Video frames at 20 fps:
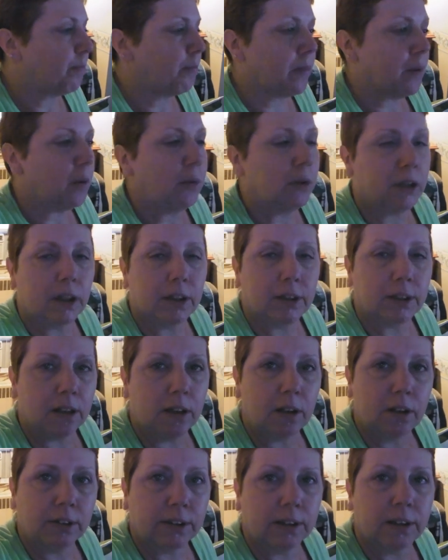Wish I was
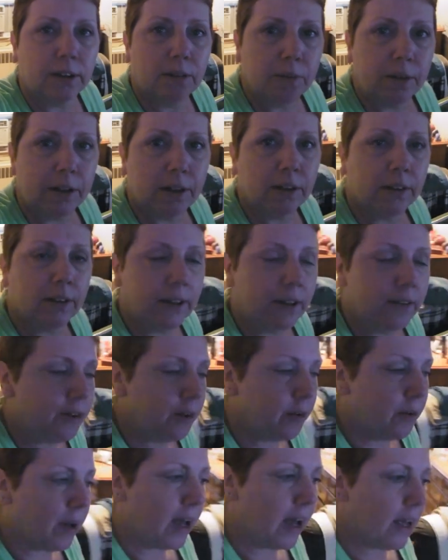closer and we could give
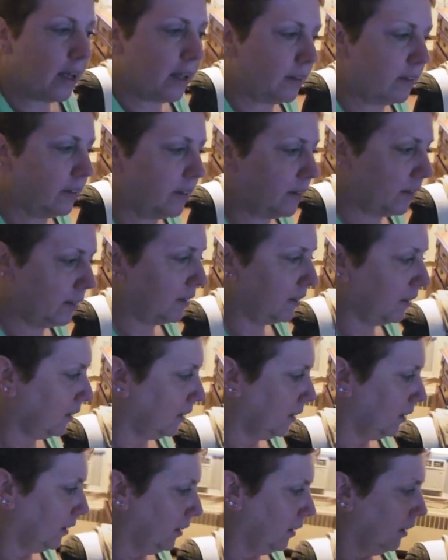you a hand.
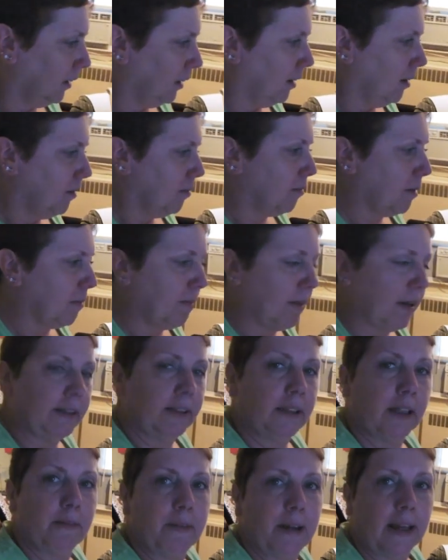But by the
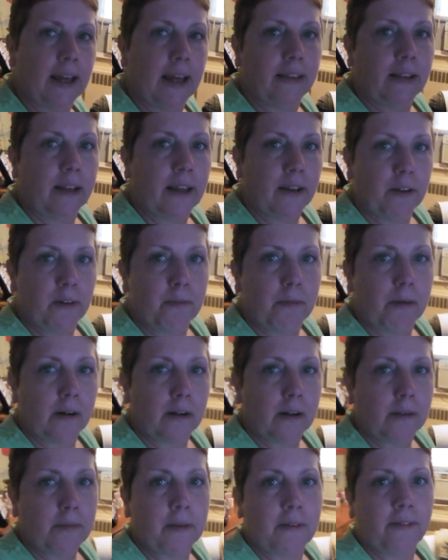time I get there, you'll
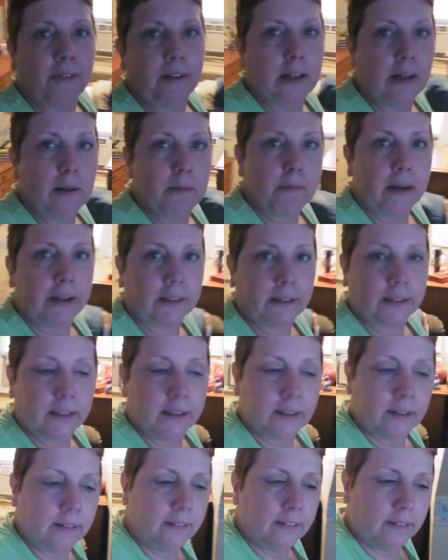probably be feeling better.
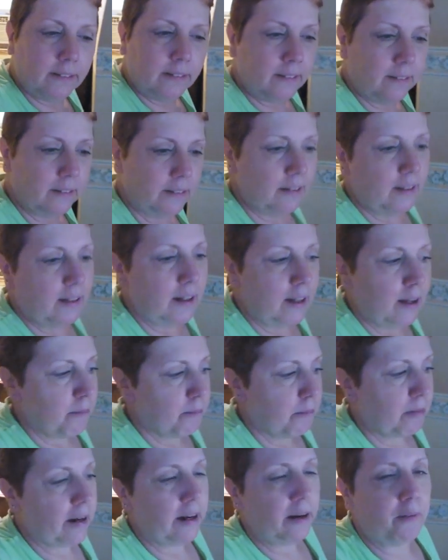
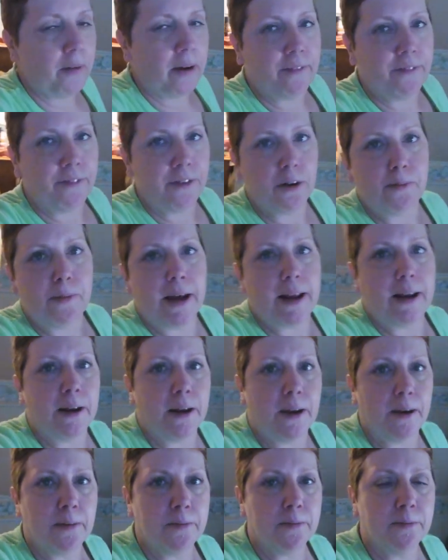But anyway, feel
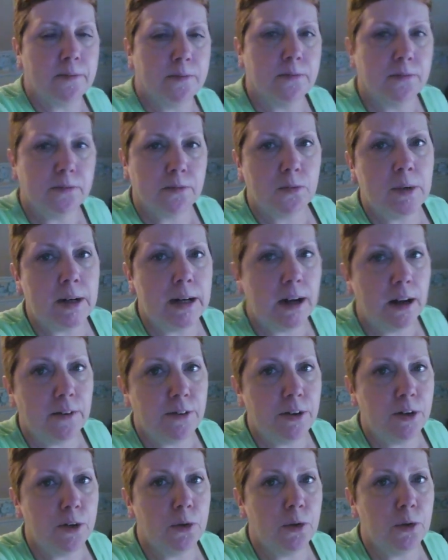better. We love
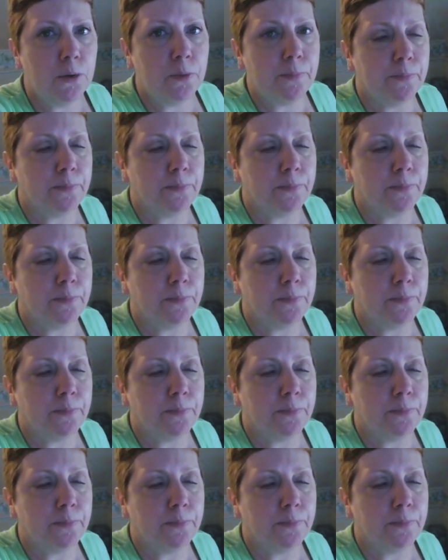you.